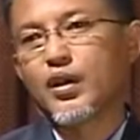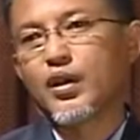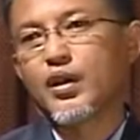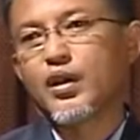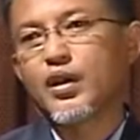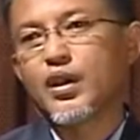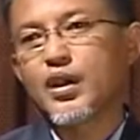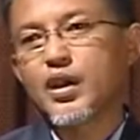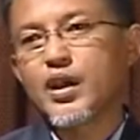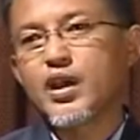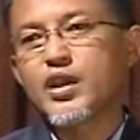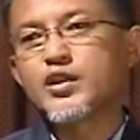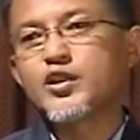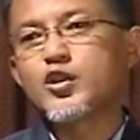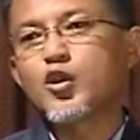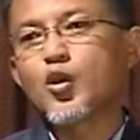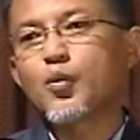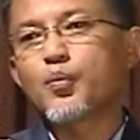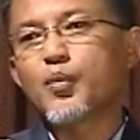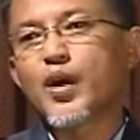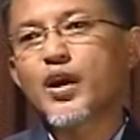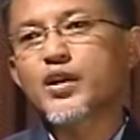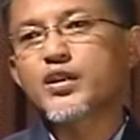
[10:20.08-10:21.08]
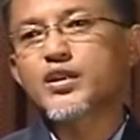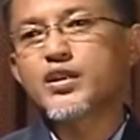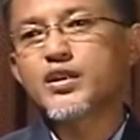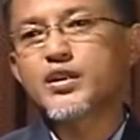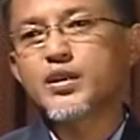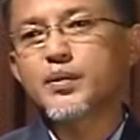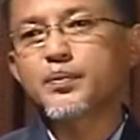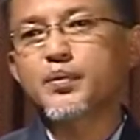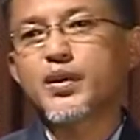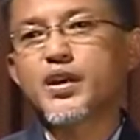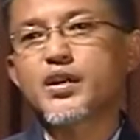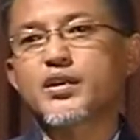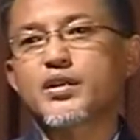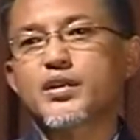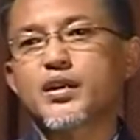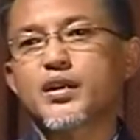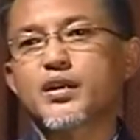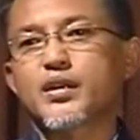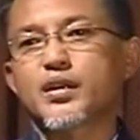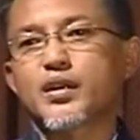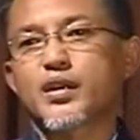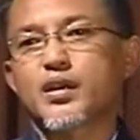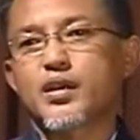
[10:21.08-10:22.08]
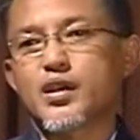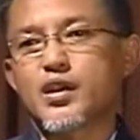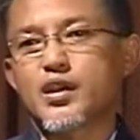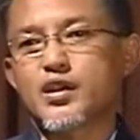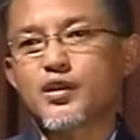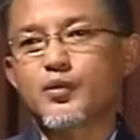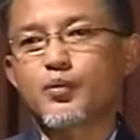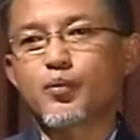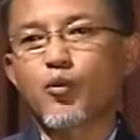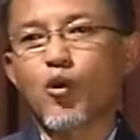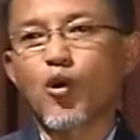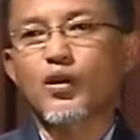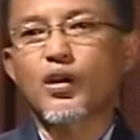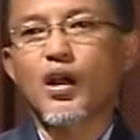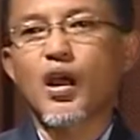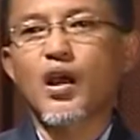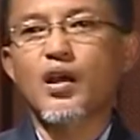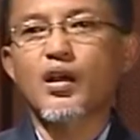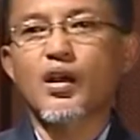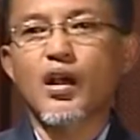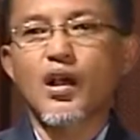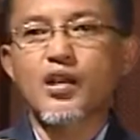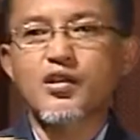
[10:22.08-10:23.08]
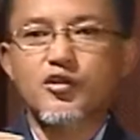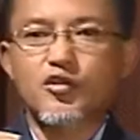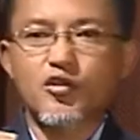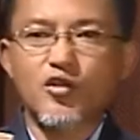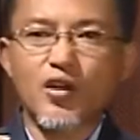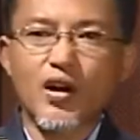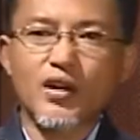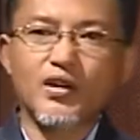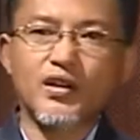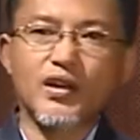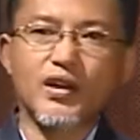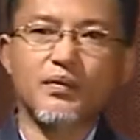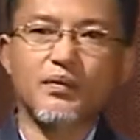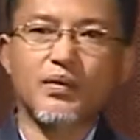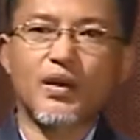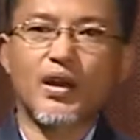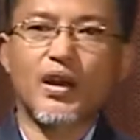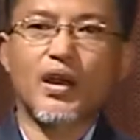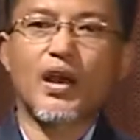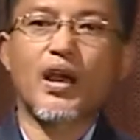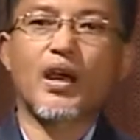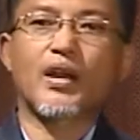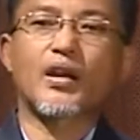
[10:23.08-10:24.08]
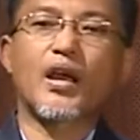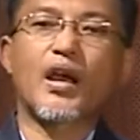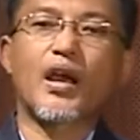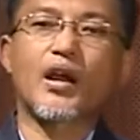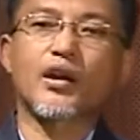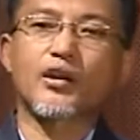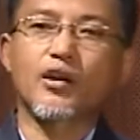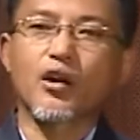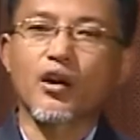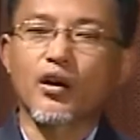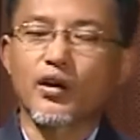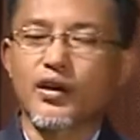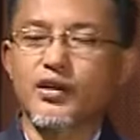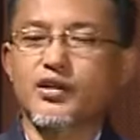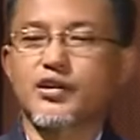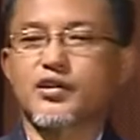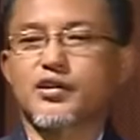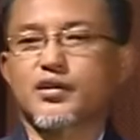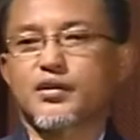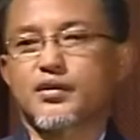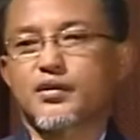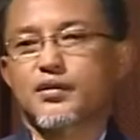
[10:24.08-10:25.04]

NGO participation is both constructive and encouraged.